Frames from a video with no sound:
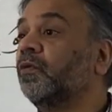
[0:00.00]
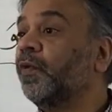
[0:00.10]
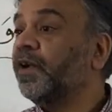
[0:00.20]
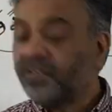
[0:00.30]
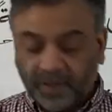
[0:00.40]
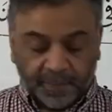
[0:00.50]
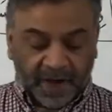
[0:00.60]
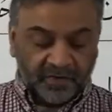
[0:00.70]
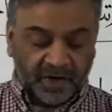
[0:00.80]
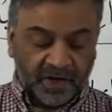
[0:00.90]
Where is the
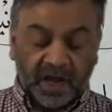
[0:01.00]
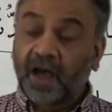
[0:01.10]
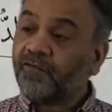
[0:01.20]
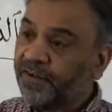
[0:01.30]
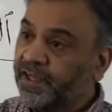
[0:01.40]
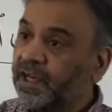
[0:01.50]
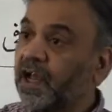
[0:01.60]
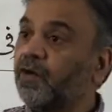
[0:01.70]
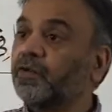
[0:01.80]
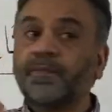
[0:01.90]
pattern?
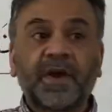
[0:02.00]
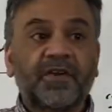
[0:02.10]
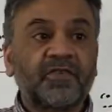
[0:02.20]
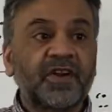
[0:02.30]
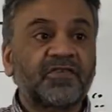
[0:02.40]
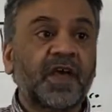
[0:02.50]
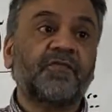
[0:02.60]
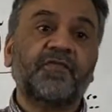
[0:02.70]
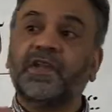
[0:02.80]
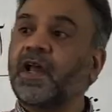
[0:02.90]
Af'ilau. The pattern is
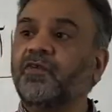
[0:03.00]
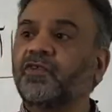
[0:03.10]
Af'ilau.